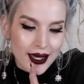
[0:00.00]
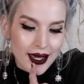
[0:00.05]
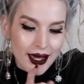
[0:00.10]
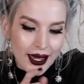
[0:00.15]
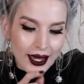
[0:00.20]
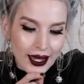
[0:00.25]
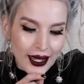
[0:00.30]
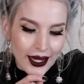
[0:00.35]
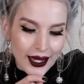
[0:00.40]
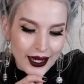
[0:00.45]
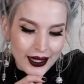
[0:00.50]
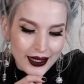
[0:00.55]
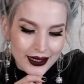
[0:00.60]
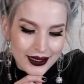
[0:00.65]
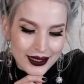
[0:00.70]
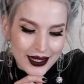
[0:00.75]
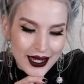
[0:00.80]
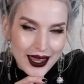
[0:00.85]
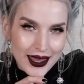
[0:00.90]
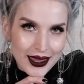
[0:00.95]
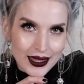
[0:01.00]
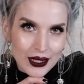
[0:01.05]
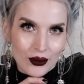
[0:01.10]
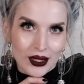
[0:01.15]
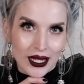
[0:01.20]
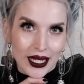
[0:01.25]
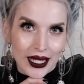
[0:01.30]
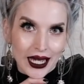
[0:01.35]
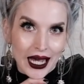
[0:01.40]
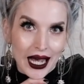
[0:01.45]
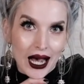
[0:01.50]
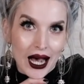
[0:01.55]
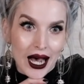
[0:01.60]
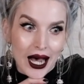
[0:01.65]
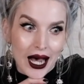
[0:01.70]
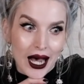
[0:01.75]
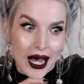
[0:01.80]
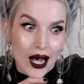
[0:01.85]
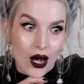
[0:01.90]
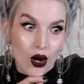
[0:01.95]
And they were like,
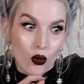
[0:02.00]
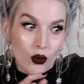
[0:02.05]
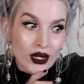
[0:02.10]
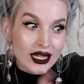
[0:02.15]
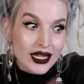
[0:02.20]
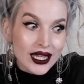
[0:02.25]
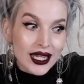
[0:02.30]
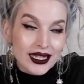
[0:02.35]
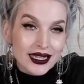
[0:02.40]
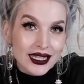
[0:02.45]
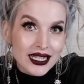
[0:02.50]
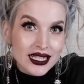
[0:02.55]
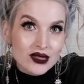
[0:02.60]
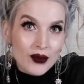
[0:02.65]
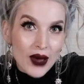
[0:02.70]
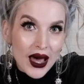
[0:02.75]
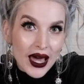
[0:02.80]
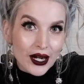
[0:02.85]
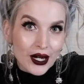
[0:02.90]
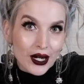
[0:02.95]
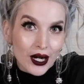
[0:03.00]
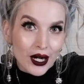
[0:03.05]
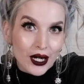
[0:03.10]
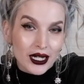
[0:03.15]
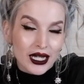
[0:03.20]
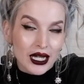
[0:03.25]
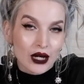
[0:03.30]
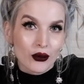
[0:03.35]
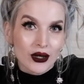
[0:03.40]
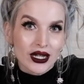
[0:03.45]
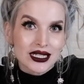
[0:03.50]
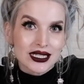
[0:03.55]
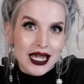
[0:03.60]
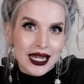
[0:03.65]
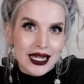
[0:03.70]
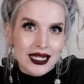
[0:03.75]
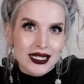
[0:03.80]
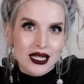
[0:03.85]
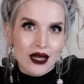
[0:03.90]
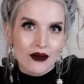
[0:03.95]
we like these better. Can we
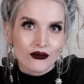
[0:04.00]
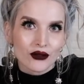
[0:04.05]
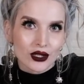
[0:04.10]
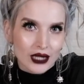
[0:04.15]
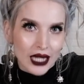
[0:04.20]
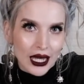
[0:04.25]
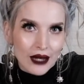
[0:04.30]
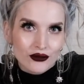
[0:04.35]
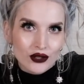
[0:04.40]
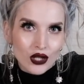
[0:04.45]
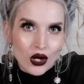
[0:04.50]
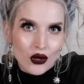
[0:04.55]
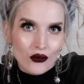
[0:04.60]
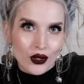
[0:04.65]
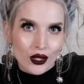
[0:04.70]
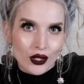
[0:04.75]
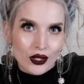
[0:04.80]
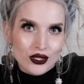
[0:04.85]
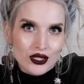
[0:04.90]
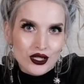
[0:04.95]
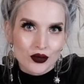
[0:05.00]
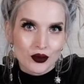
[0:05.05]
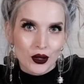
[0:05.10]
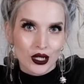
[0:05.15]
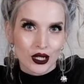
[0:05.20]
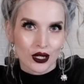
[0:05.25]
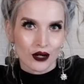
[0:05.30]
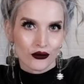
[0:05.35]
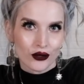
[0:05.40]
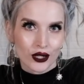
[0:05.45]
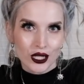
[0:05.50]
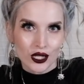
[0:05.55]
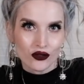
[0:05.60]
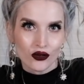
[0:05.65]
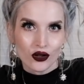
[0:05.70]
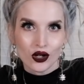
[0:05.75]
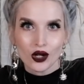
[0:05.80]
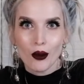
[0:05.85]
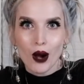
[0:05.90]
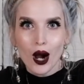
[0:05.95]
take some for leftovers to put in our fridge for
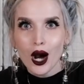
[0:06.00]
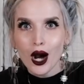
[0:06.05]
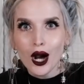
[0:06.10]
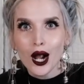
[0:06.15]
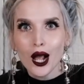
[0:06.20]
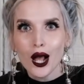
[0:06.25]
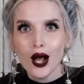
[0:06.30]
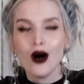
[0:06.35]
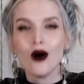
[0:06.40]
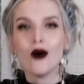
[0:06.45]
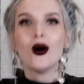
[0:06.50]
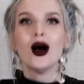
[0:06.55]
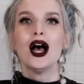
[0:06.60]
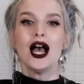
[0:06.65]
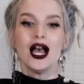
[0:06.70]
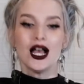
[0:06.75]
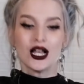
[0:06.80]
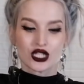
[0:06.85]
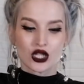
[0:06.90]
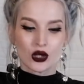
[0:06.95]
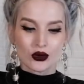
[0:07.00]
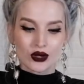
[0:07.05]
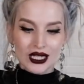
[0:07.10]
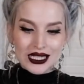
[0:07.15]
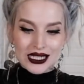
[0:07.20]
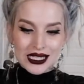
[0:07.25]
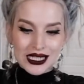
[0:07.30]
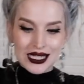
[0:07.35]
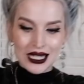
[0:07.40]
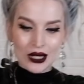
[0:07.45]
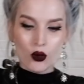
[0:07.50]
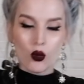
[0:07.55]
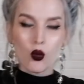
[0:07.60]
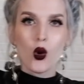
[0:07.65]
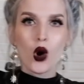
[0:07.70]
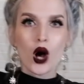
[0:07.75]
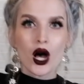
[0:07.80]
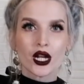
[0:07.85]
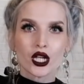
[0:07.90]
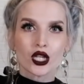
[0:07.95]
tomorrow? So this is like
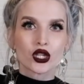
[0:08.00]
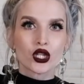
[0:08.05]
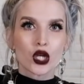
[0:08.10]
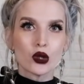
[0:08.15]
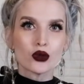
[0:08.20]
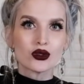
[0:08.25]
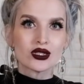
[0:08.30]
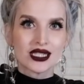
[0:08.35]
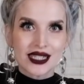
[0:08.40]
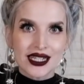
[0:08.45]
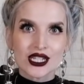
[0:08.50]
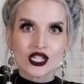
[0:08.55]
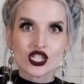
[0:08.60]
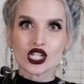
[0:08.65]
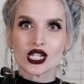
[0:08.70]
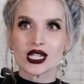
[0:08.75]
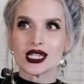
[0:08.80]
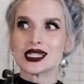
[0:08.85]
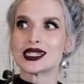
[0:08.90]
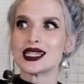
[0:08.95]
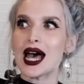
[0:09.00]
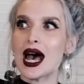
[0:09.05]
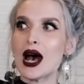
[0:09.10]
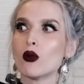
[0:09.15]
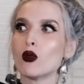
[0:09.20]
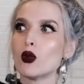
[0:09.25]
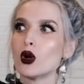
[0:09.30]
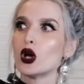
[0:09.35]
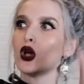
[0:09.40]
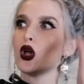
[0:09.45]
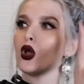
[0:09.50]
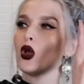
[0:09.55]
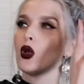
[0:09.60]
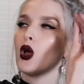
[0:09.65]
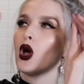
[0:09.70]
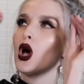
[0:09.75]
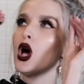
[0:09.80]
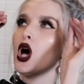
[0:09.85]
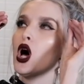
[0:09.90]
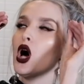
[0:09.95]
one of those dishes that
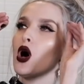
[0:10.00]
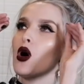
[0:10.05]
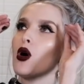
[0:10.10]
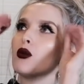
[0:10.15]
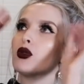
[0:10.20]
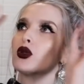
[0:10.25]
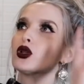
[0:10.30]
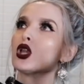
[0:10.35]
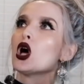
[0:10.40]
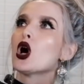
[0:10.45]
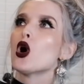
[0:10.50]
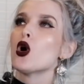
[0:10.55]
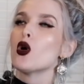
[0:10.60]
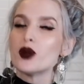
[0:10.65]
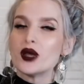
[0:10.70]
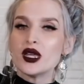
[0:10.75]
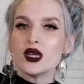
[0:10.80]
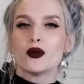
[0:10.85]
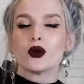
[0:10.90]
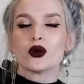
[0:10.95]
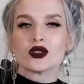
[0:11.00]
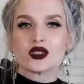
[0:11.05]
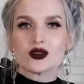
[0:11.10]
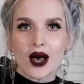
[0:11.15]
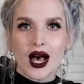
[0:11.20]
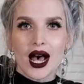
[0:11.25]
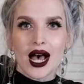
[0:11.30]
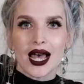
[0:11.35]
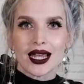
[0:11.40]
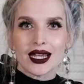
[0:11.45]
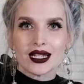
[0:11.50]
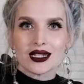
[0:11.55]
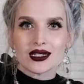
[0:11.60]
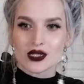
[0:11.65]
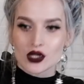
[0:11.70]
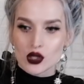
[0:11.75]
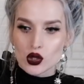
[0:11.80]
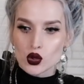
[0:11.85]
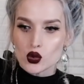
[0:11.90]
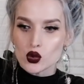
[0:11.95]
will blow people's minds
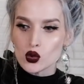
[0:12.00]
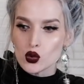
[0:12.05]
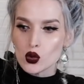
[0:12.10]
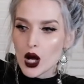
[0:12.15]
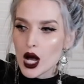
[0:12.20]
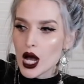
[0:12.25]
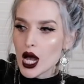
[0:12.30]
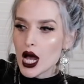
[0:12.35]
who